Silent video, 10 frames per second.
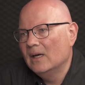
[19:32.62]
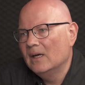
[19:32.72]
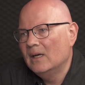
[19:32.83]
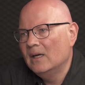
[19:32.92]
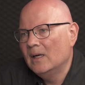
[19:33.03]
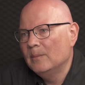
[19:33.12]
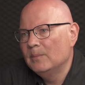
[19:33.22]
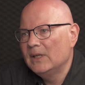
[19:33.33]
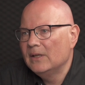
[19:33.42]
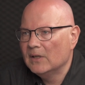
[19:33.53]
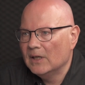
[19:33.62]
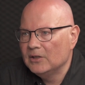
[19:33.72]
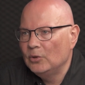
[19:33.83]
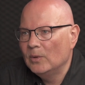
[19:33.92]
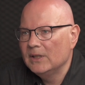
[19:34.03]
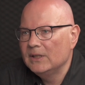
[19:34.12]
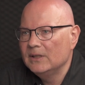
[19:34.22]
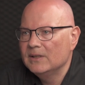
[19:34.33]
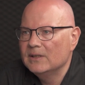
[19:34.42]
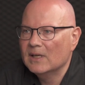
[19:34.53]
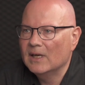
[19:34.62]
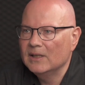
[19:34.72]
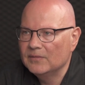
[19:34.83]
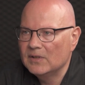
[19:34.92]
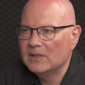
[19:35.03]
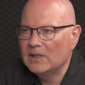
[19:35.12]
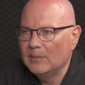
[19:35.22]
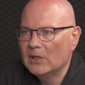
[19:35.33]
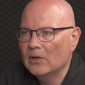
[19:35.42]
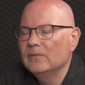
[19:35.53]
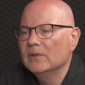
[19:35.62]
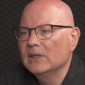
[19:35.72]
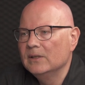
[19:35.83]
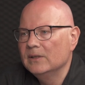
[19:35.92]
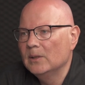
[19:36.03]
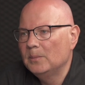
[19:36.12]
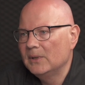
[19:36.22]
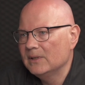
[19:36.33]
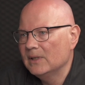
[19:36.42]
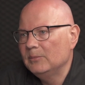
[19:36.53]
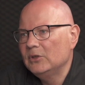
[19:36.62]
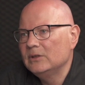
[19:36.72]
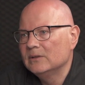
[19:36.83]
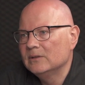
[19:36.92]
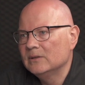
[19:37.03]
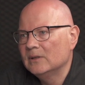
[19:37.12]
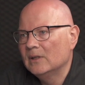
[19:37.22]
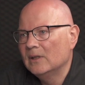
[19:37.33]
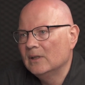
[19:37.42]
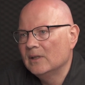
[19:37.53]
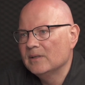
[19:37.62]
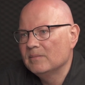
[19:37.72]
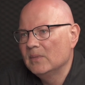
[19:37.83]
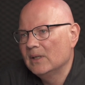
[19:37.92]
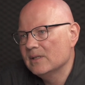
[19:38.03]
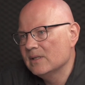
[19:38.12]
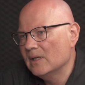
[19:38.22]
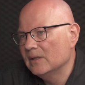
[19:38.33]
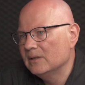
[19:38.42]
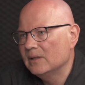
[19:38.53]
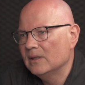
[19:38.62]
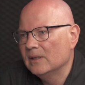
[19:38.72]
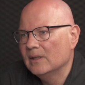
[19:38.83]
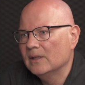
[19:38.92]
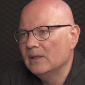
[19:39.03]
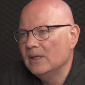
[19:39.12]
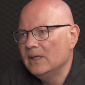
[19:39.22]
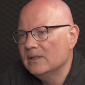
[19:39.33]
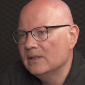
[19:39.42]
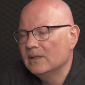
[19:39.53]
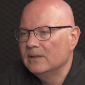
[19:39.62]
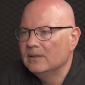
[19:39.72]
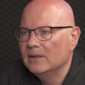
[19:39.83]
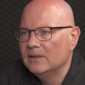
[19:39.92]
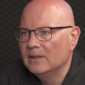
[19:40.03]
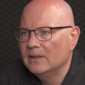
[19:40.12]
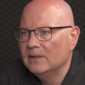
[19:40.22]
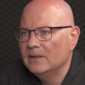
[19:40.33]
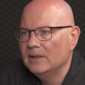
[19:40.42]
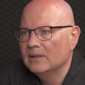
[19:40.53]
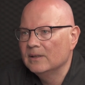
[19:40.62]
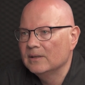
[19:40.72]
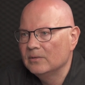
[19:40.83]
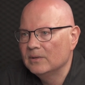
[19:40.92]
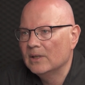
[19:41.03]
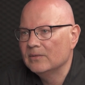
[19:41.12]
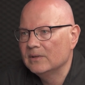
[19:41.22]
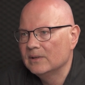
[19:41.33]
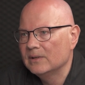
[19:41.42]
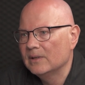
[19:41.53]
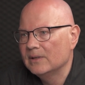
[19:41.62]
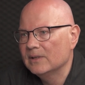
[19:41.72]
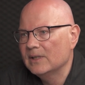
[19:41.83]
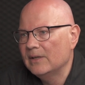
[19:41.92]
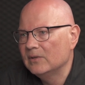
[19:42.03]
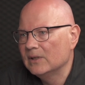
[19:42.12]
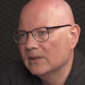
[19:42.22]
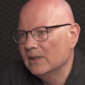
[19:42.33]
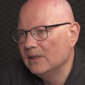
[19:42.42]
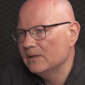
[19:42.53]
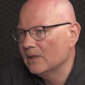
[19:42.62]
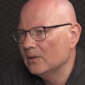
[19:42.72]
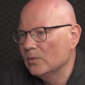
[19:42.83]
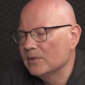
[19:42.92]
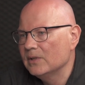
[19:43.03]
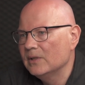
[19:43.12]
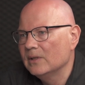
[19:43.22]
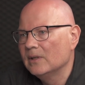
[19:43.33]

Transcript: But actually, this kind of systemic conflict in their perception started at least in the year 2007. At least that was